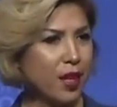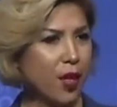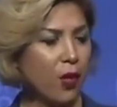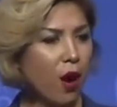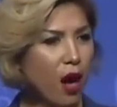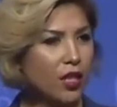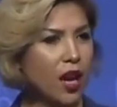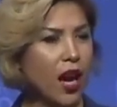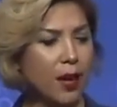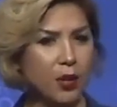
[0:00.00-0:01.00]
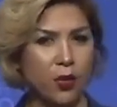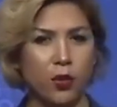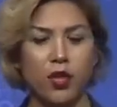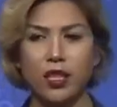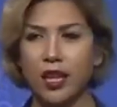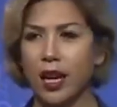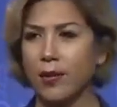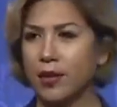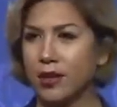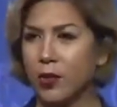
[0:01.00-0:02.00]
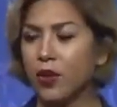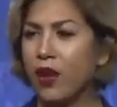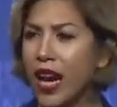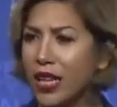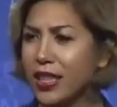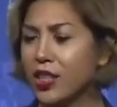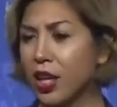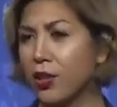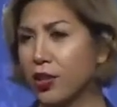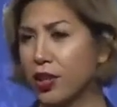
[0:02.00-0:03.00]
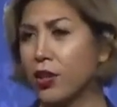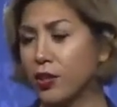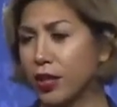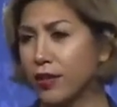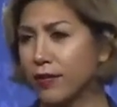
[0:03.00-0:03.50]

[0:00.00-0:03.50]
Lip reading: through hard times and through good times. We raise each other's children.